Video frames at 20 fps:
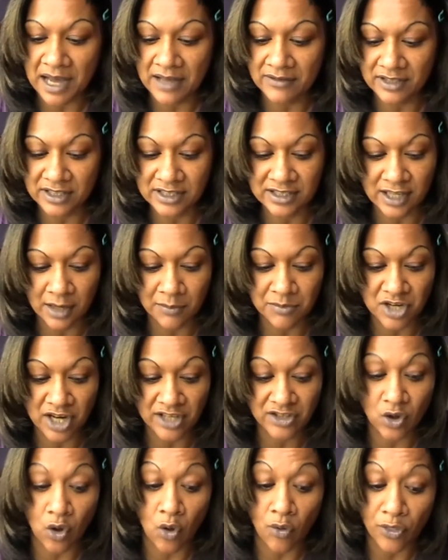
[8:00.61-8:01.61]
about this
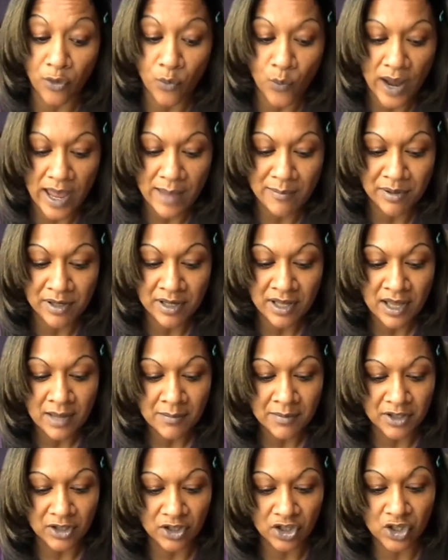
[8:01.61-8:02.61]
subject on the web,
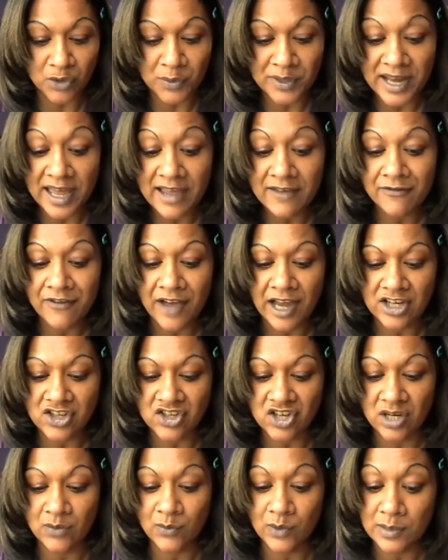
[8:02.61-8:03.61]
but the Q&A fact
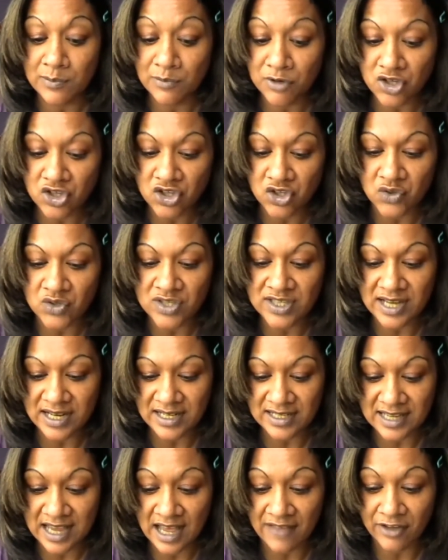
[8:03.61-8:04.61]
sheet we produce
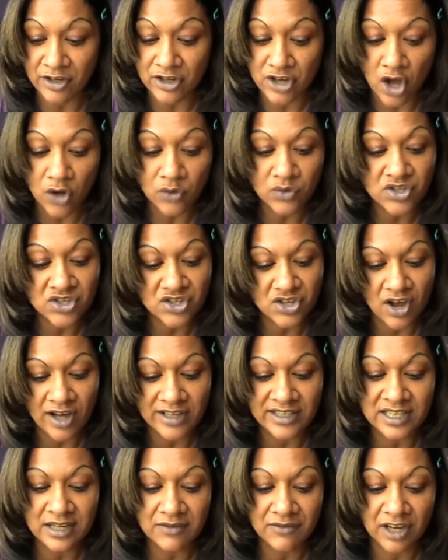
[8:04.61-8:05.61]
sets out the known
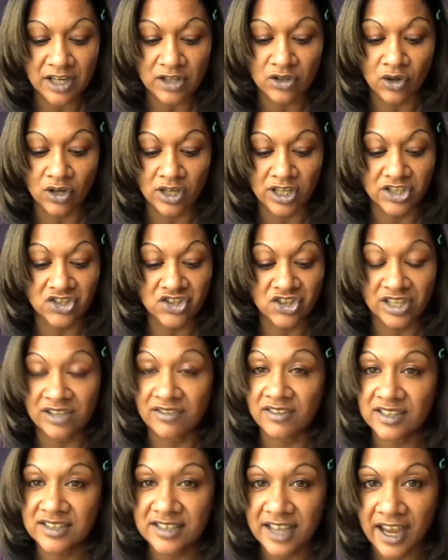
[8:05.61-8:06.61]
scientific knowledge
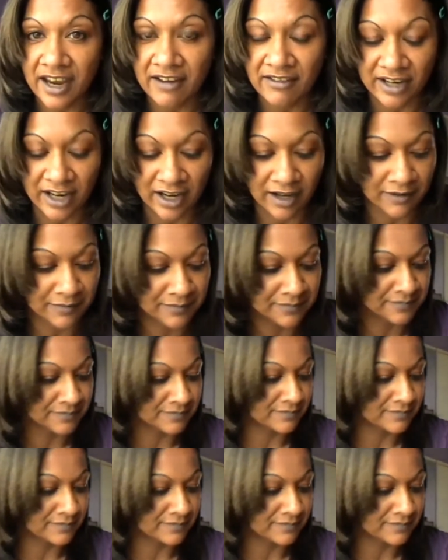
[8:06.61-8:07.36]
in this area.